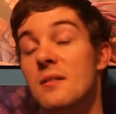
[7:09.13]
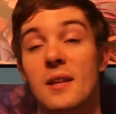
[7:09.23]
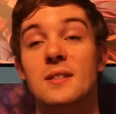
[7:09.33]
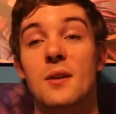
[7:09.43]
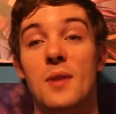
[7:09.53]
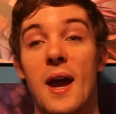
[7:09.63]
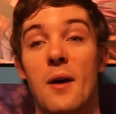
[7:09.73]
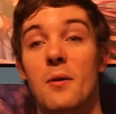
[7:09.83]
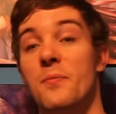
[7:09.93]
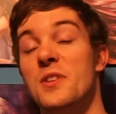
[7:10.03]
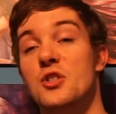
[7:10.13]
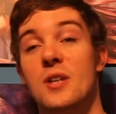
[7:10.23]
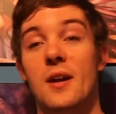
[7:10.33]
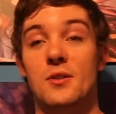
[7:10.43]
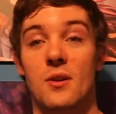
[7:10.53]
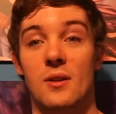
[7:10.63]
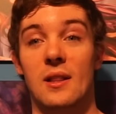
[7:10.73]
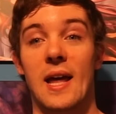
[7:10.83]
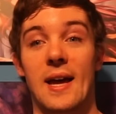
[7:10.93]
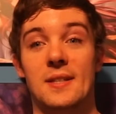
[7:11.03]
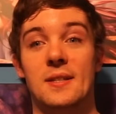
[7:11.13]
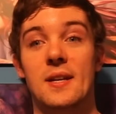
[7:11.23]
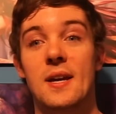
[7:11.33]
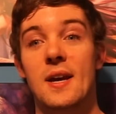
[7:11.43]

lets out the howl, shatters all the glass.